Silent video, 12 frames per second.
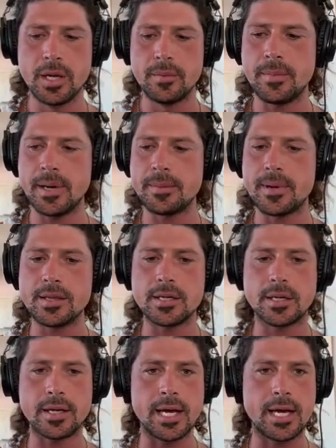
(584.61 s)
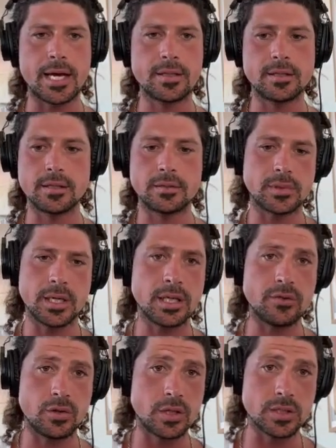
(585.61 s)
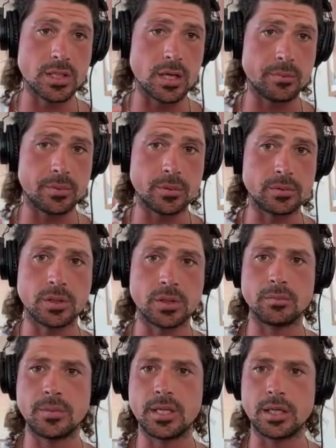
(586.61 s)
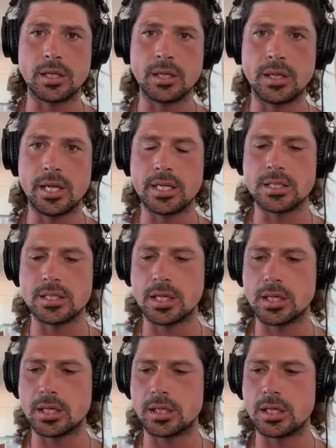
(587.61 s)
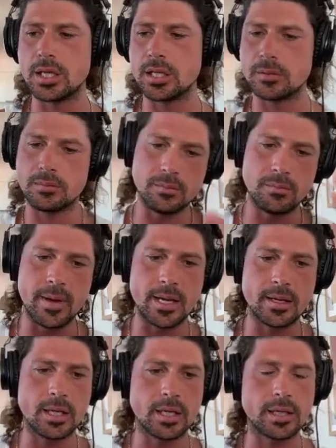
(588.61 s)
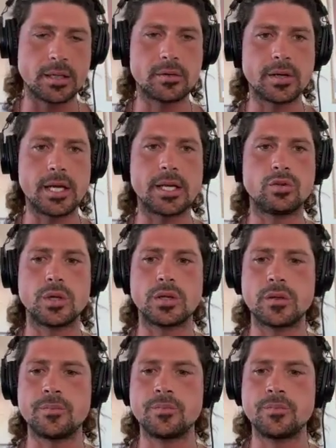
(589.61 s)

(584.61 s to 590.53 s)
My mother had, I give you an example, now many ladies they can hear, men they can relate to it.